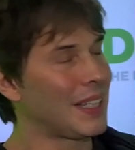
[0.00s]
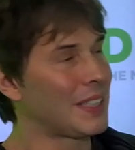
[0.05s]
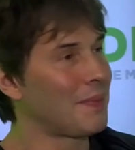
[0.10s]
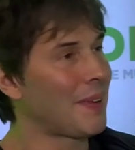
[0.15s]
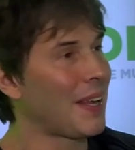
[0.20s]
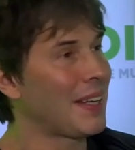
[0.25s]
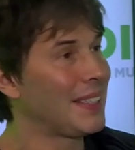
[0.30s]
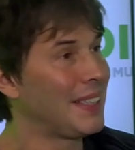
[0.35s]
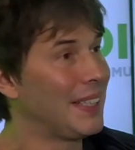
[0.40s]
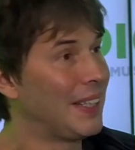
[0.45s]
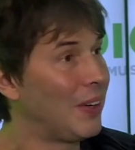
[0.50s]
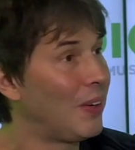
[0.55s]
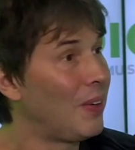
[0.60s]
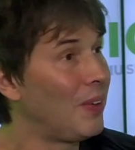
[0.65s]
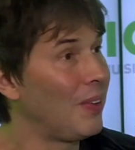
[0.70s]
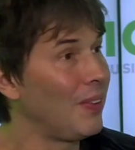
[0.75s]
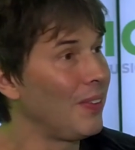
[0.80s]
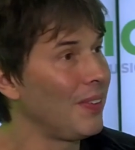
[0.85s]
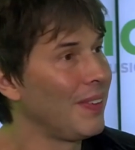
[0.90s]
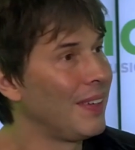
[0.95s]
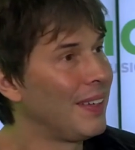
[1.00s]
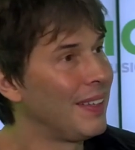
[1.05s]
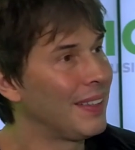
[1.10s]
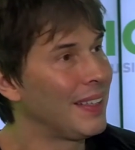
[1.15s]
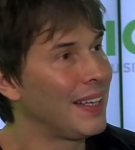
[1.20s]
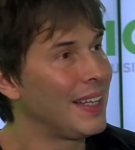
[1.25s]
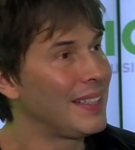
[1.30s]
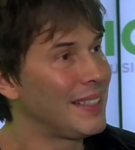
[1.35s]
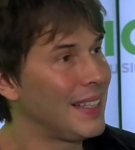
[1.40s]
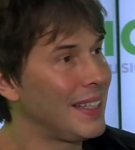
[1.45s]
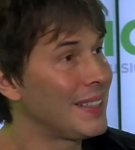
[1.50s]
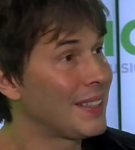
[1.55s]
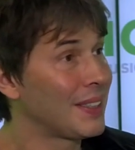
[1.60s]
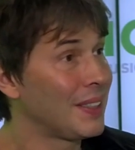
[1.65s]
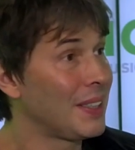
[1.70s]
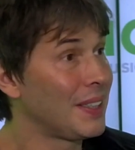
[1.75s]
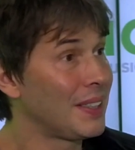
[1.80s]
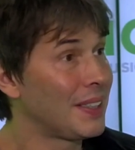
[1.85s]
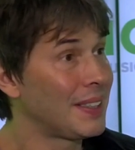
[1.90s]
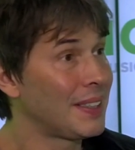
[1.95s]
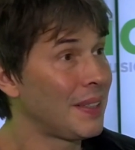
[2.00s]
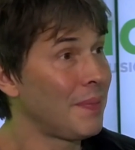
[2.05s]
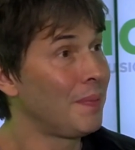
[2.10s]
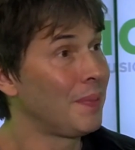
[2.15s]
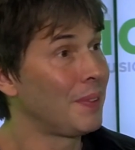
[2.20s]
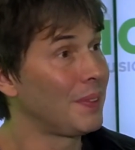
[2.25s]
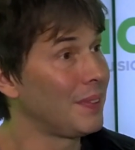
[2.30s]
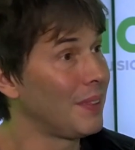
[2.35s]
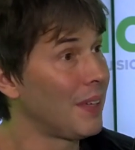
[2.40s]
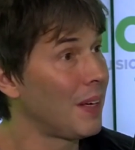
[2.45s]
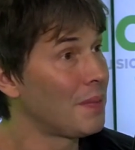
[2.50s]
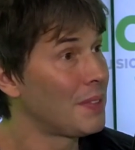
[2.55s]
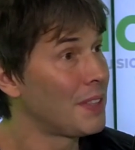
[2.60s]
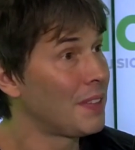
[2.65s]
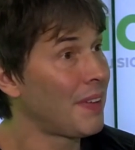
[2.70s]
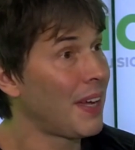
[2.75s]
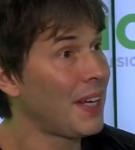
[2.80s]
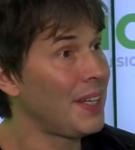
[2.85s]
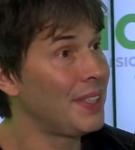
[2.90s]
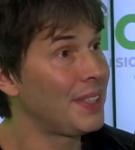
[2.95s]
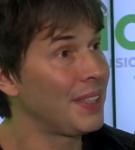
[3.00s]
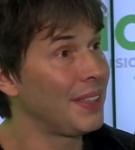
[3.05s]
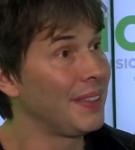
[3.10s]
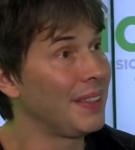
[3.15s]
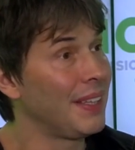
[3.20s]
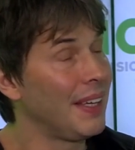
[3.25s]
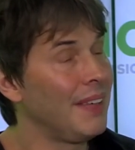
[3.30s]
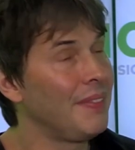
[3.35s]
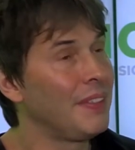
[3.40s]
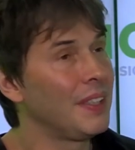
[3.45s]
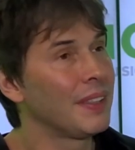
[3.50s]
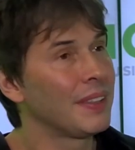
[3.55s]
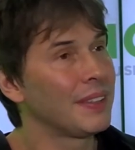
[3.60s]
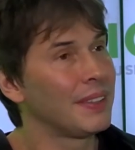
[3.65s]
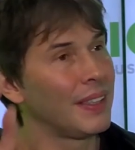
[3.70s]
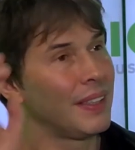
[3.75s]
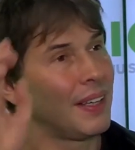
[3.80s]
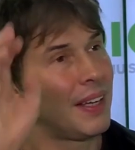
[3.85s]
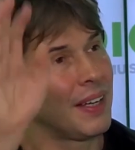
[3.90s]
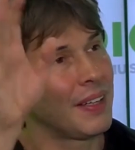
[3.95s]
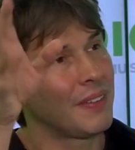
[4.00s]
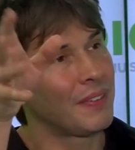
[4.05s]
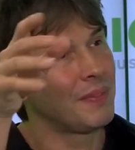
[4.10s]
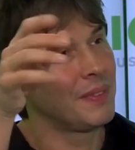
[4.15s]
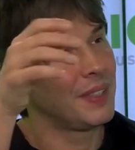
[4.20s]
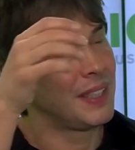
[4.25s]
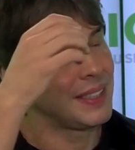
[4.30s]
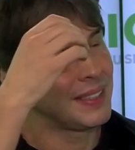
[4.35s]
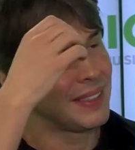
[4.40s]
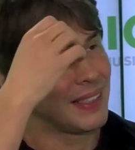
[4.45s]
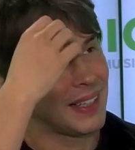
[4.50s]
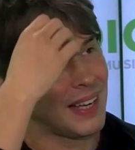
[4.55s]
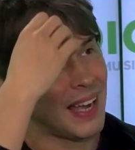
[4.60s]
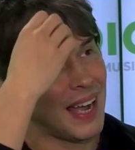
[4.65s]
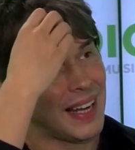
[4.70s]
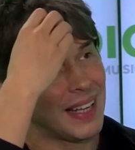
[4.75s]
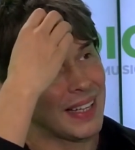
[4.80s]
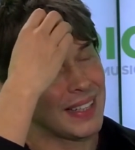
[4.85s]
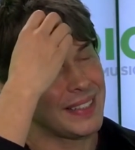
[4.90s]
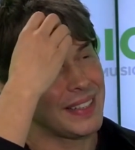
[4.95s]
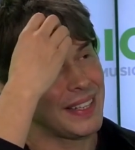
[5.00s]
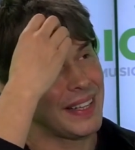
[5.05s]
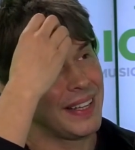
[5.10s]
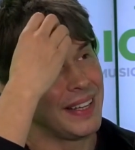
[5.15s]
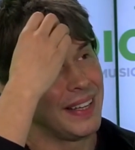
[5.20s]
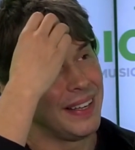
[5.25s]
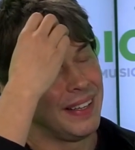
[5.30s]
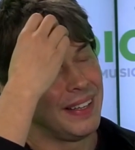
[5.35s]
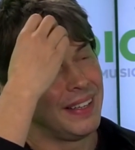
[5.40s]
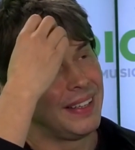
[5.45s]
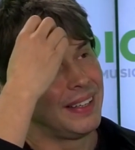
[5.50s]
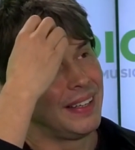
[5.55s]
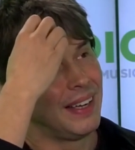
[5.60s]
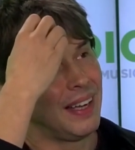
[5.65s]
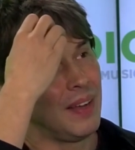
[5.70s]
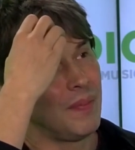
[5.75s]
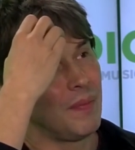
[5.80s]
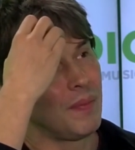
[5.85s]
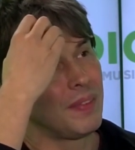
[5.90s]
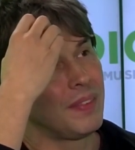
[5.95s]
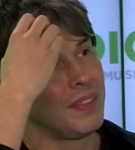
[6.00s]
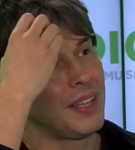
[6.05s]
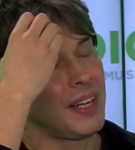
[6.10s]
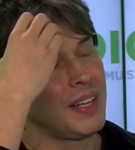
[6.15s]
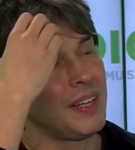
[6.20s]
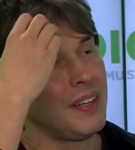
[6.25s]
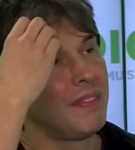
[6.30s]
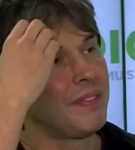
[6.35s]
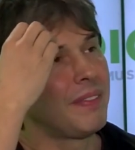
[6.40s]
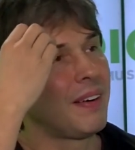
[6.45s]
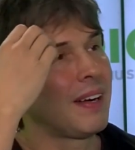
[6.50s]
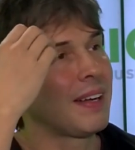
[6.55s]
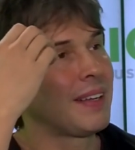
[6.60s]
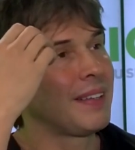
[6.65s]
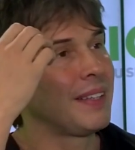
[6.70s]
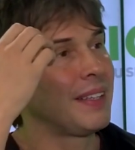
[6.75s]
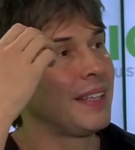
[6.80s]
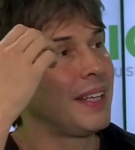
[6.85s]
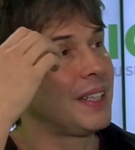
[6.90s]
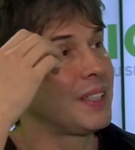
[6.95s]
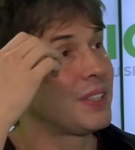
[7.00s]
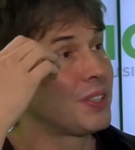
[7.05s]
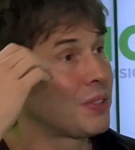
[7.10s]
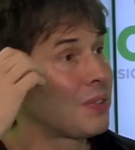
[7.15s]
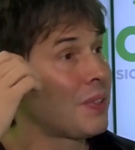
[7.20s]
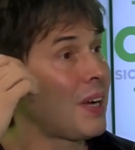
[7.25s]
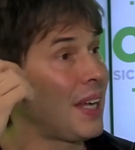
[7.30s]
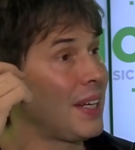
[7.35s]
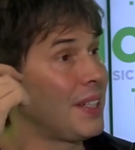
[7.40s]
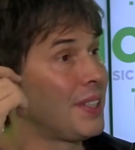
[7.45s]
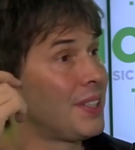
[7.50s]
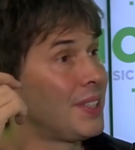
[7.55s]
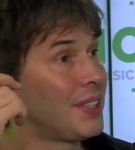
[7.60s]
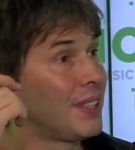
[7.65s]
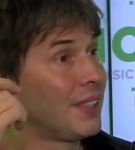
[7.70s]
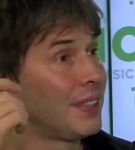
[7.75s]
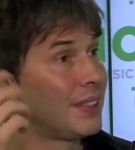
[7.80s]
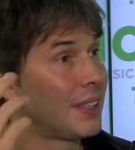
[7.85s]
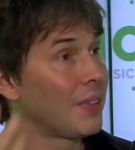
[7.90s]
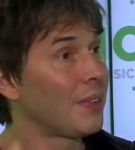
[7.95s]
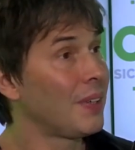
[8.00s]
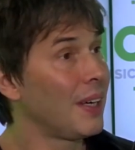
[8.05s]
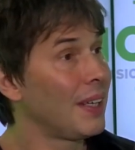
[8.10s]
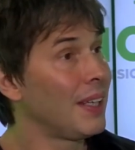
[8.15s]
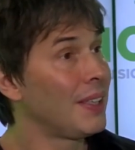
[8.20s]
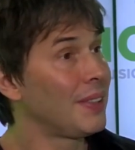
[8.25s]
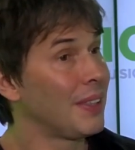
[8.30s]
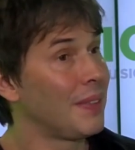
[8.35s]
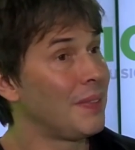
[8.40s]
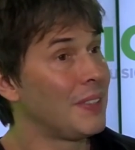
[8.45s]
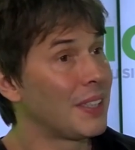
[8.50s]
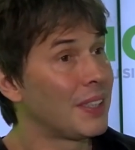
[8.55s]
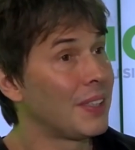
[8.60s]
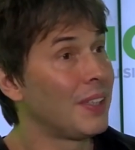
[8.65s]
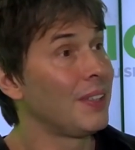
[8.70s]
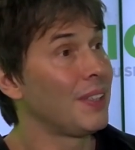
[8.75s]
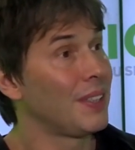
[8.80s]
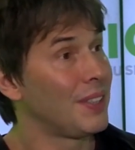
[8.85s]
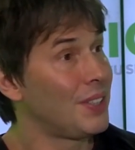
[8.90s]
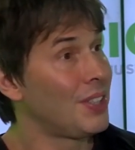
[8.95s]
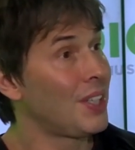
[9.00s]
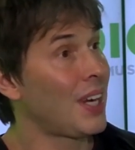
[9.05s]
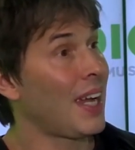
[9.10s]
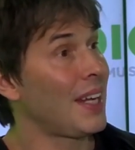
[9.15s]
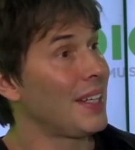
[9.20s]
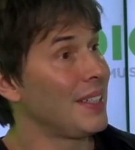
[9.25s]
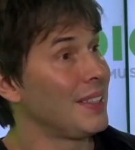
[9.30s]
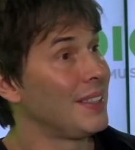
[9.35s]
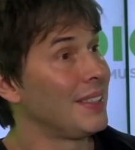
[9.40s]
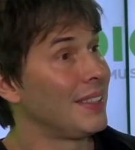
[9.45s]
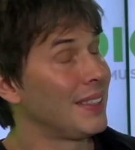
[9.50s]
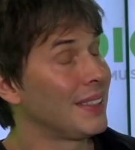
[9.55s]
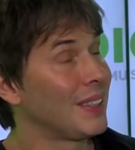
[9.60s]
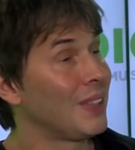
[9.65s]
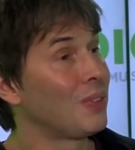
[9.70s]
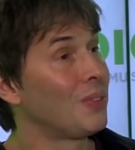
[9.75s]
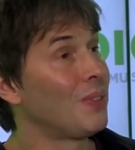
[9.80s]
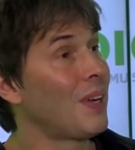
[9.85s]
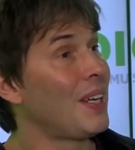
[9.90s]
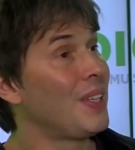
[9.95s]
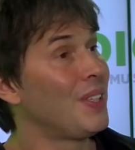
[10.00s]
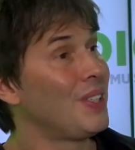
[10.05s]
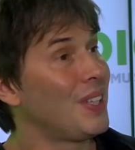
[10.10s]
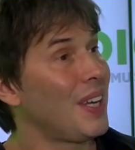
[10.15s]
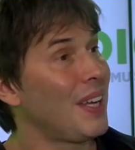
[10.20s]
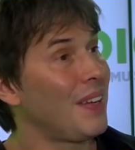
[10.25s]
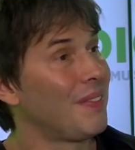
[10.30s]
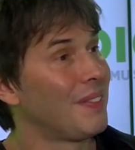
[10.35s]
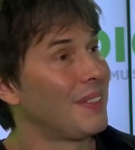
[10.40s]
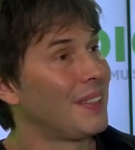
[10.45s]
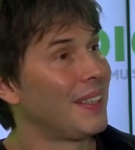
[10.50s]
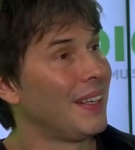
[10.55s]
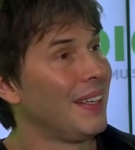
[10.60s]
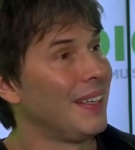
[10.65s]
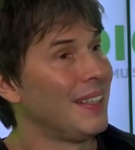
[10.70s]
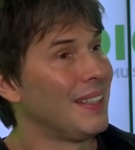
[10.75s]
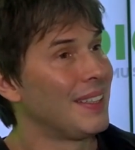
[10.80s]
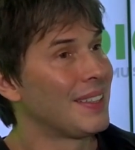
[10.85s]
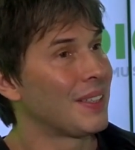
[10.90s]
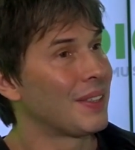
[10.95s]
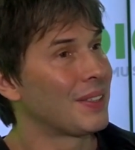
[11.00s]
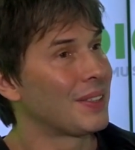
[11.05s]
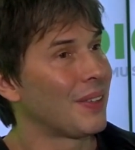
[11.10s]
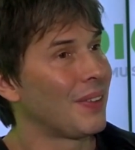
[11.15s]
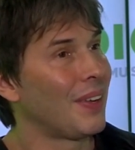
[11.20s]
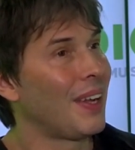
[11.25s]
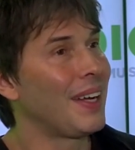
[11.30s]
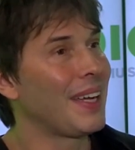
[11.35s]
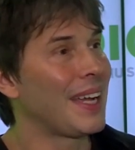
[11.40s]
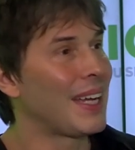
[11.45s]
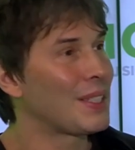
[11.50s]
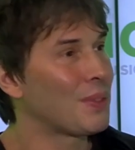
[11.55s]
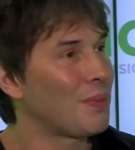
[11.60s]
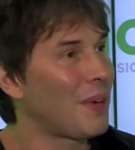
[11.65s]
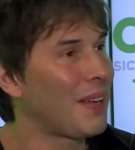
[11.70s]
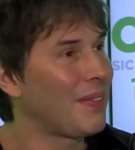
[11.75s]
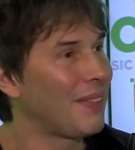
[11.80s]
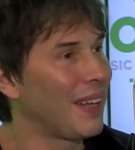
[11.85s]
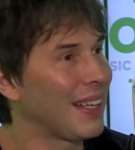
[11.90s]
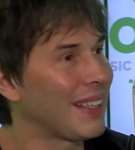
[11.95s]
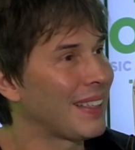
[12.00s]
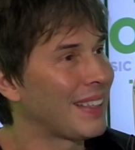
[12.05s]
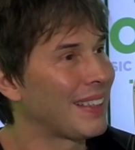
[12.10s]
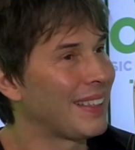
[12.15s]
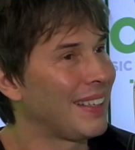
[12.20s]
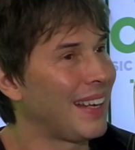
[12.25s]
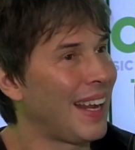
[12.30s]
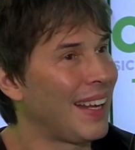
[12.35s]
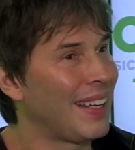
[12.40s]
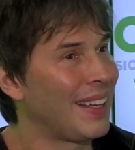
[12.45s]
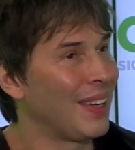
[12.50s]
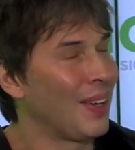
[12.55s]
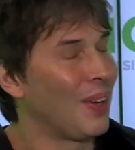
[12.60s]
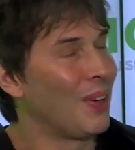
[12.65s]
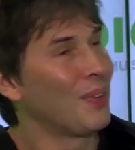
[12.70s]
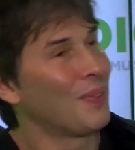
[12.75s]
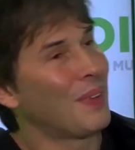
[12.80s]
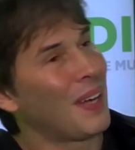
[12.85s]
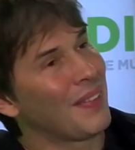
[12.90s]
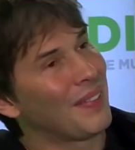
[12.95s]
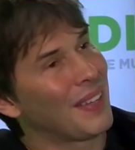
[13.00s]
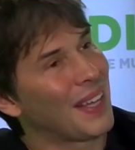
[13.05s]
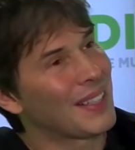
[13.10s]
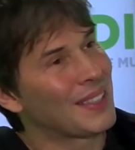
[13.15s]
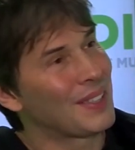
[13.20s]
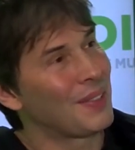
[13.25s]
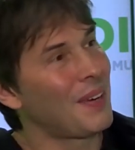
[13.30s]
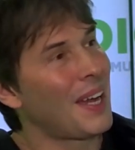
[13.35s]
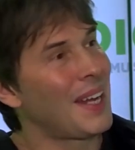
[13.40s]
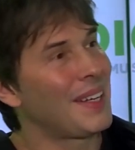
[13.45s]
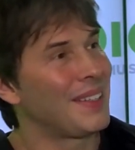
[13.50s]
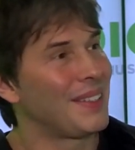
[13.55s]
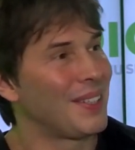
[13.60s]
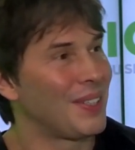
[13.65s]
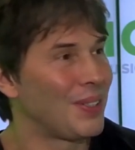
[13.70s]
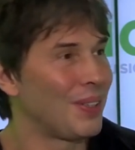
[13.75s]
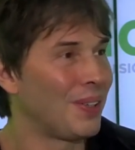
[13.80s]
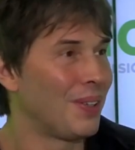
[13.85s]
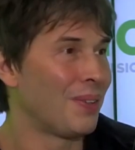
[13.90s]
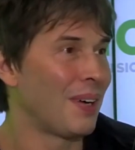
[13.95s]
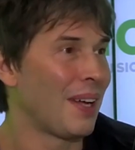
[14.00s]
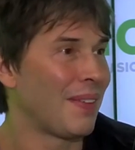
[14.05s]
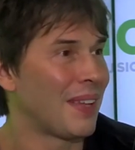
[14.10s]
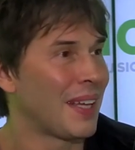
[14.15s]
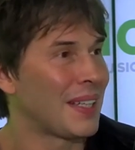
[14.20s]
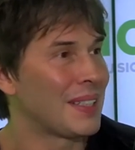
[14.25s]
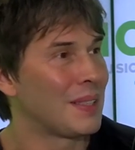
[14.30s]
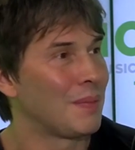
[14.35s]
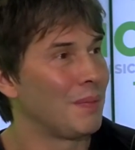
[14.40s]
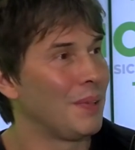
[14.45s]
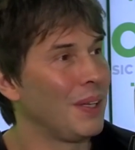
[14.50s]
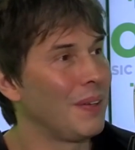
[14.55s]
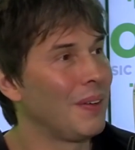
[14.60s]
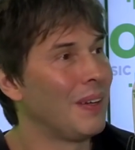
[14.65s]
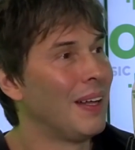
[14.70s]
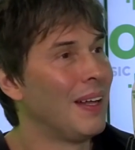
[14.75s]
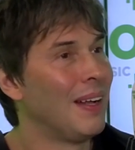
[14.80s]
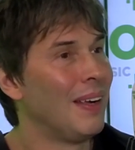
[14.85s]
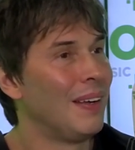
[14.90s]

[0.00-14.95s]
expanding at all is because it's a simple observation that if you look at the light from a distant galaxy, then you find that it's stretched. So quite literally, I mean, the colour's changed. It's called red shift. So it's a light as a wavelength, and the long wavelengths are red and the shorter wavelengths are blue.